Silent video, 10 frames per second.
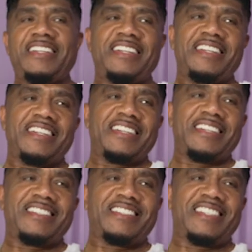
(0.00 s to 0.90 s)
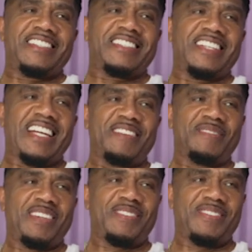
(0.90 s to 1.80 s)
you for real. She
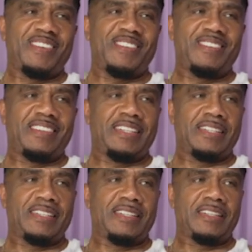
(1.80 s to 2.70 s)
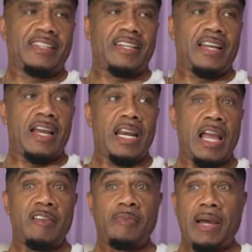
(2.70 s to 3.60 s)
slapped me for real. Wow. And
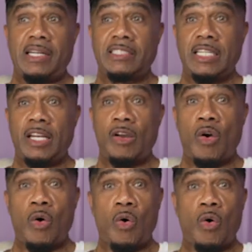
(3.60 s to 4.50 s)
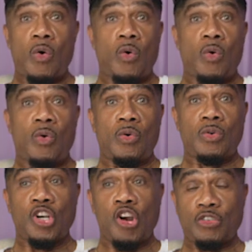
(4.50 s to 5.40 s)
everybody said,
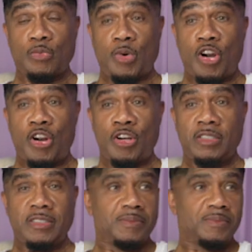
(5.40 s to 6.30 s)
oh, curse word.